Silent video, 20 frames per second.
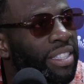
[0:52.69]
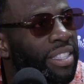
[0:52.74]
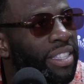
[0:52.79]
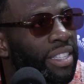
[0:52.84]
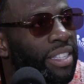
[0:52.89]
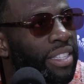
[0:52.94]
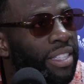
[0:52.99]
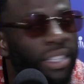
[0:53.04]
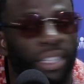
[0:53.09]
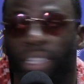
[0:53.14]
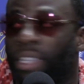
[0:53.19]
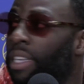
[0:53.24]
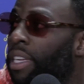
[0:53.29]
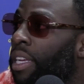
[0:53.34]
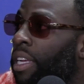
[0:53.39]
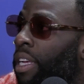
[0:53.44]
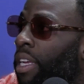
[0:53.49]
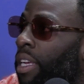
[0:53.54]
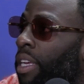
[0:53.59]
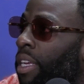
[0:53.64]
How
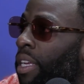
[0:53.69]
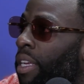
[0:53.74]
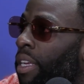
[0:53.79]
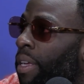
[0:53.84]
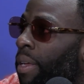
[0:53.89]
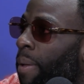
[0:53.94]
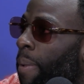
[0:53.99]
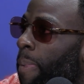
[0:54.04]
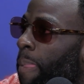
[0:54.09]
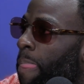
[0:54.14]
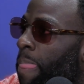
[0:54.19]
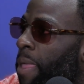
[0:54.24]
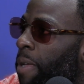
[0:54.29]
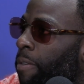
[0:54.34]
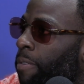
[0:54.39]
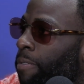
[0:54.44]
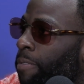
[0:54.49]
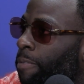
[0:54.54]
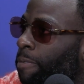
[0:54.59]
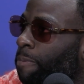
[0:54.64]
involved are you in
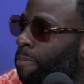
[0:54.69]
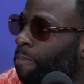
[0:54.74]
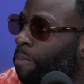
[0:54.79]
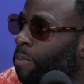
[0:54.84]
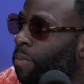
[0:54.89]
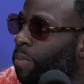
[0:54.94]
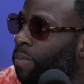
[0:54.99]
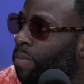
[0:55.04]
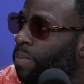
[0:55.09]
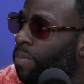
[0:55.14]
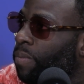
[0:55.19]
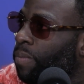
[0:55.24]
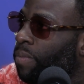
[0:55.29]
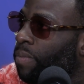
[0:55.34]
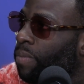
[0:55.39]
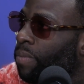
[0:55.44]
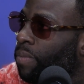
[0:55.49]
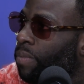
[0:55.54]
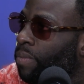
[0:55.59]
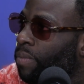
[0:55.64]
trying to
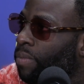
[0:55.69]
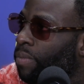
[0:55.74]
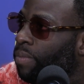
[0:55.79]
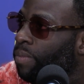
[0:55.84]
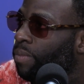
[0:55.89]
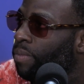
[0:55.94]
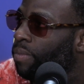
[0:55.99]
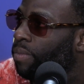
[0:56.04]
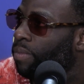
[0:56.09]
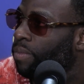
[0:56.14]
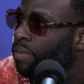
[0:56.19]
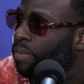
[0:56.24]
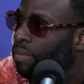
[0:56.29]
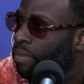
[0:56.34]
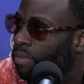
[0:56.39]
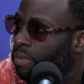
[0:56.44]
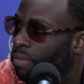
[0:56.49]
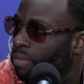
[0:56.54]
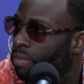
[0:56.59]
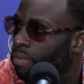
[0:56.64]
bring that out
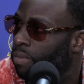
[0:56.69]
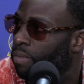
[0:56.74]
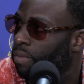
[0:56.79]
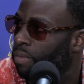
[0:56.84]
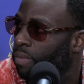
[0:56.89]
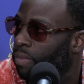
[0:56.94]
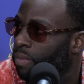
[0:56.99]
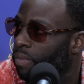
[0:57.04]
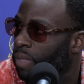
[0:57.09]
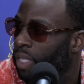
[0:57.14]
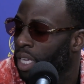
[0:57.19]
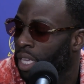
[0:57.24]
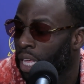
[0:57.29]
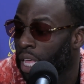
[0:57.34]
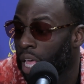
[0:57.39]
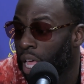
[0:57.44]
from the others?